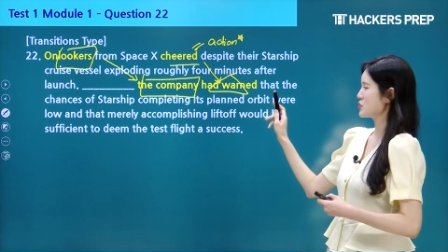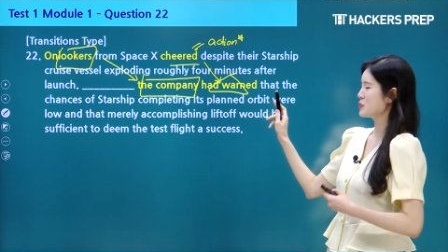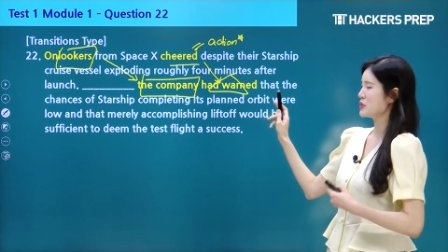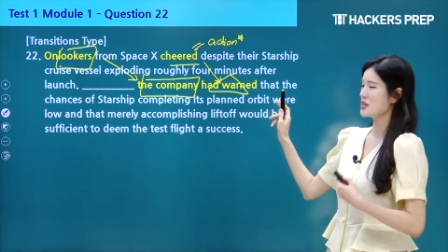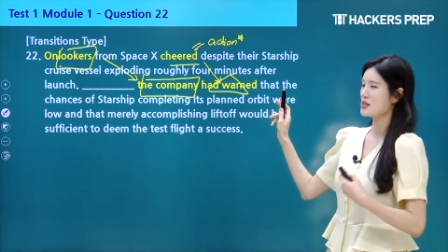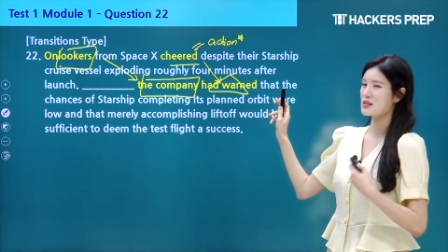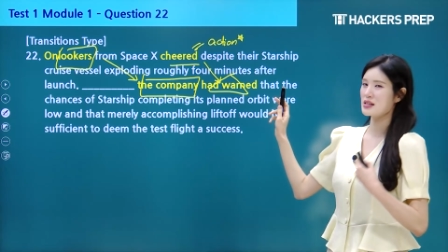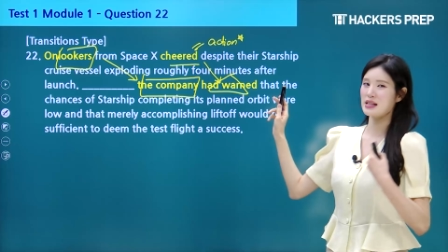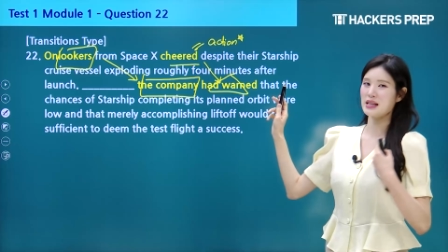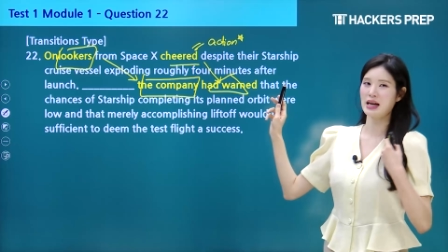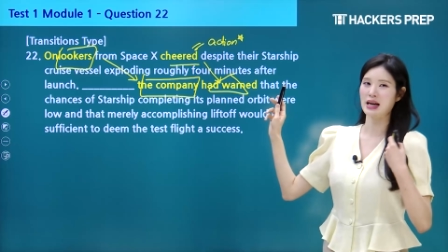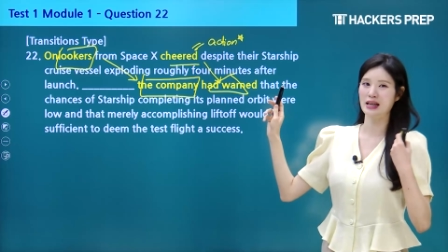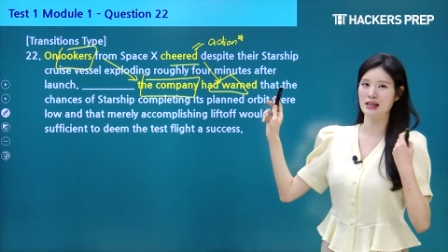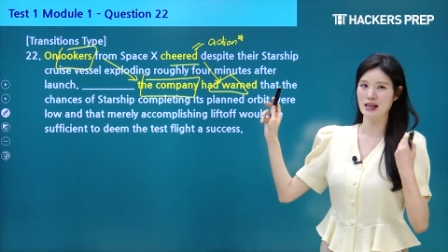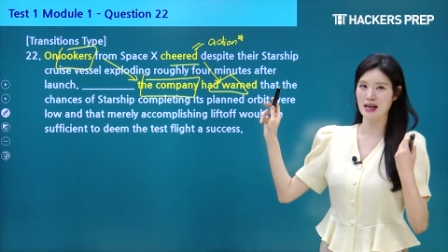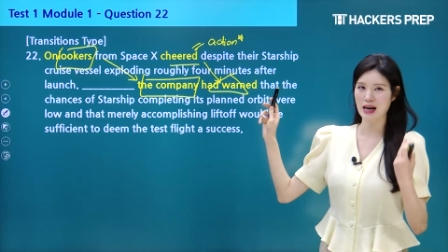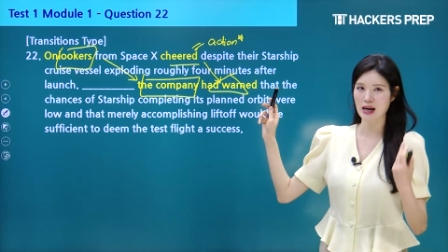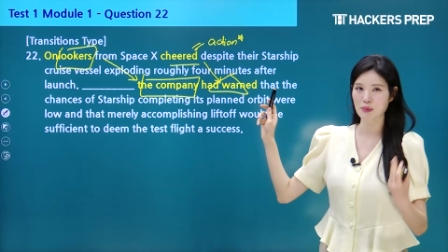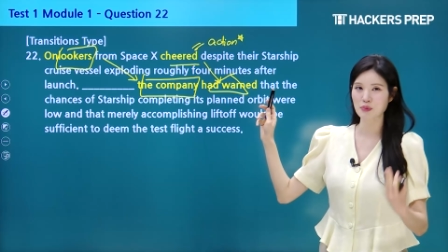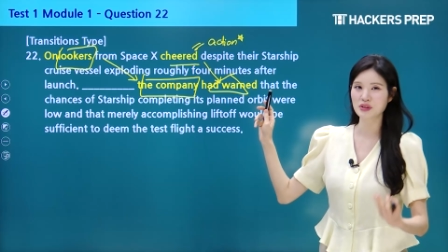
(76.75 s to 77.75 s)
means it had
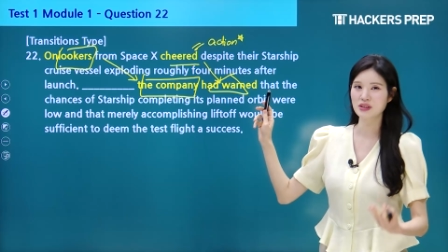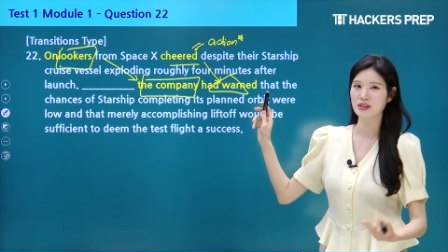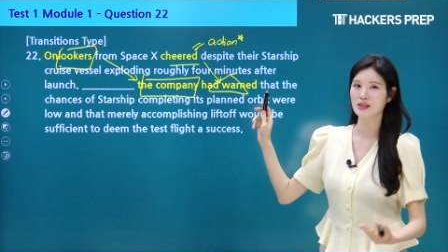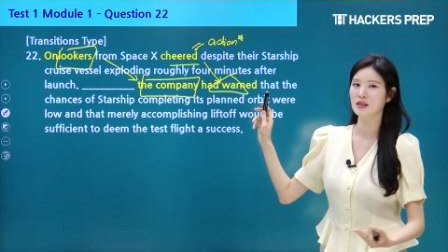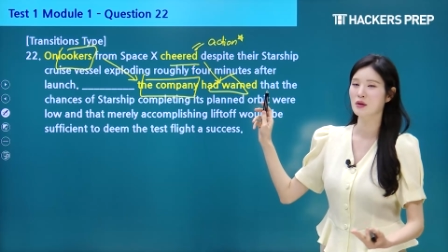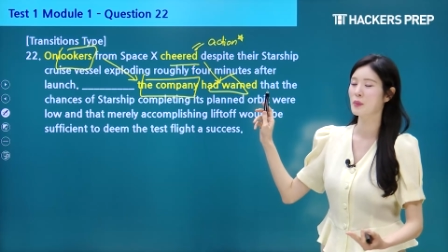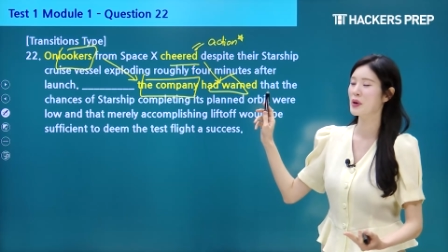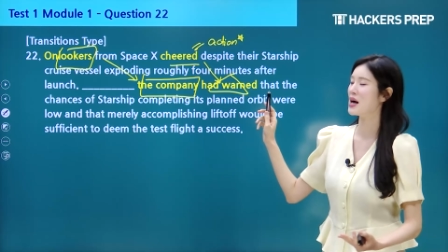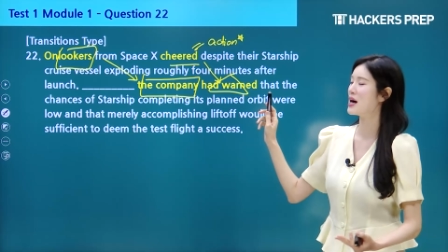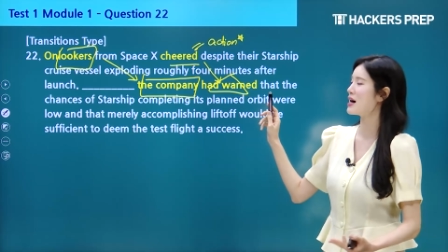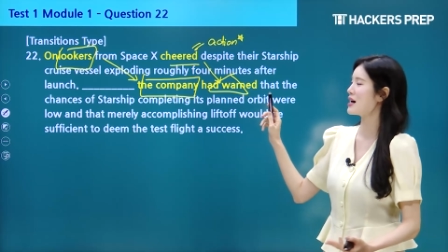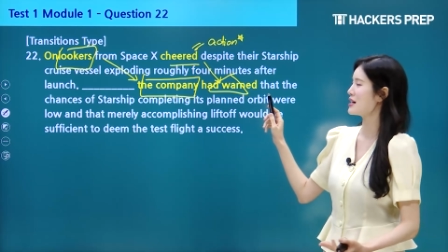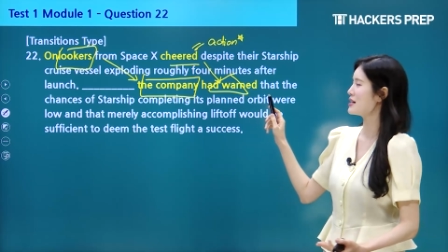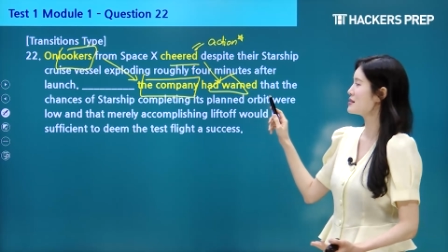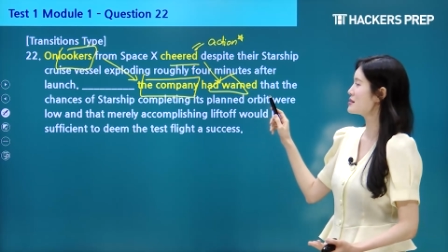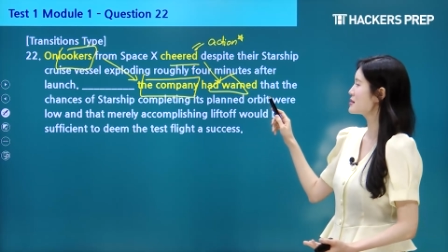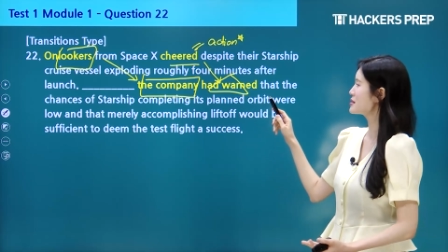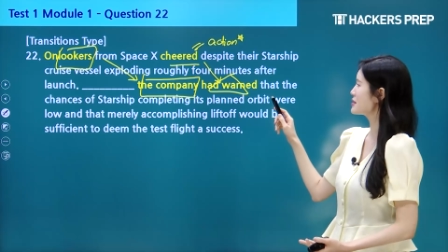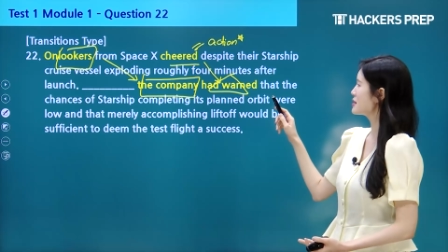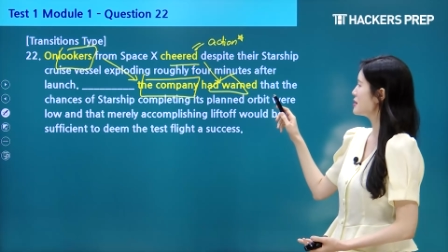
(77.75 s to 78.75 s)
happened in the
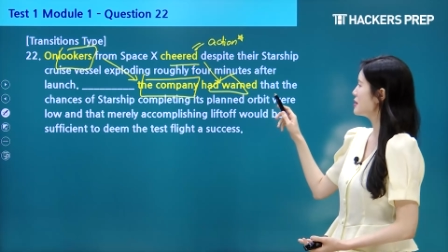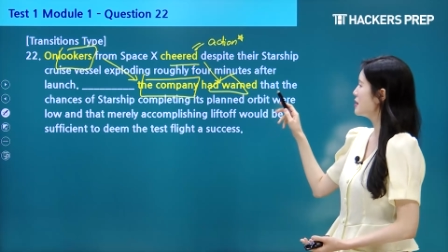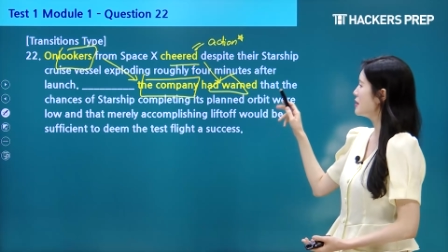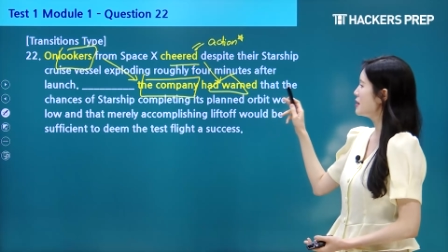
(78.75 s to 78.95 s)
past,